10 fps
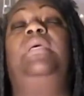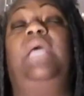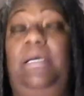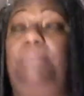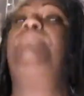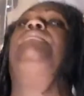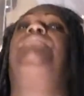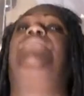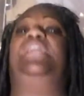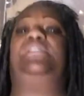Yeah,
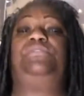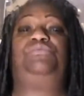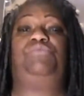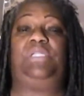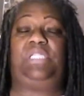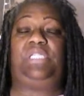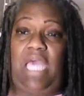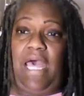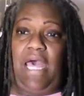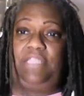that's what the
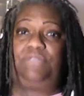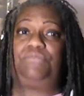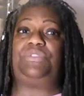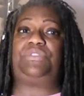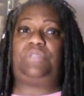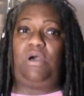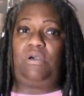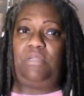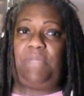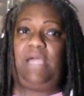guys was
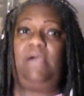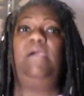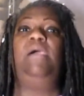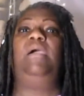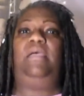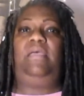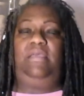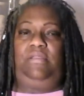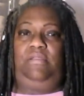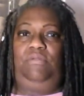talking about.
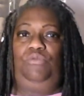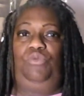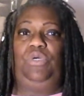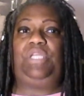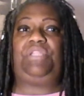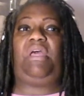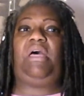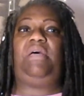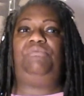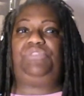And one
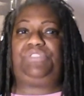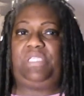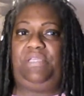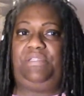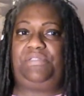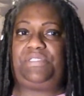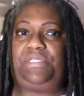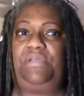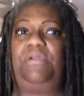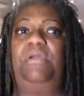guy will say
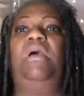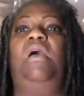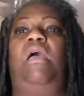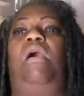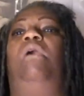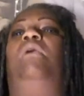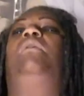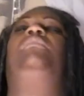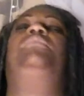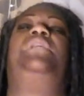this here, and
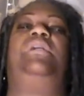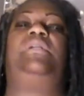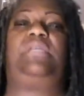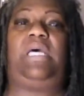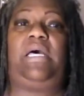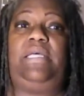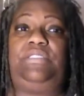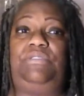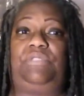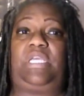all the other
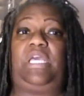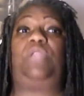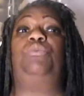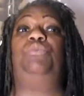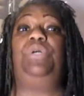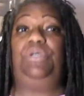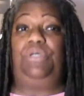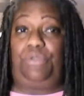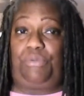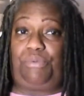guys on the counter will
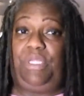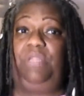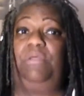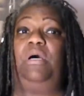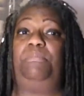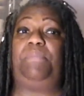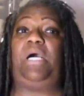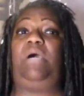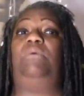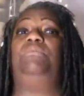agree
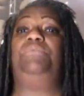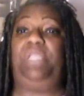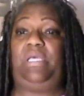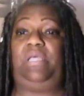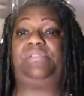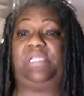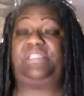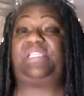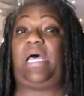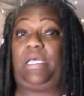about yes,
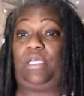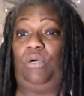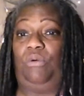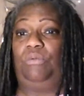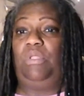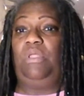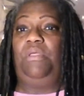that's how it go.